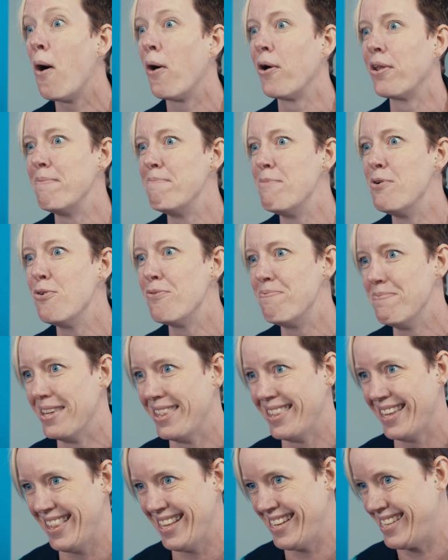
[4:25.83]
on a
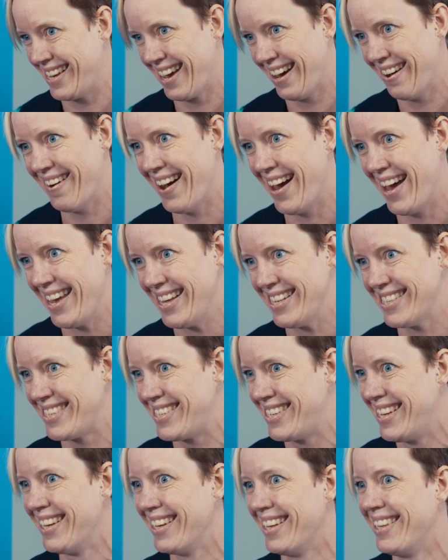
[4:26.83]
movement that this girl hates.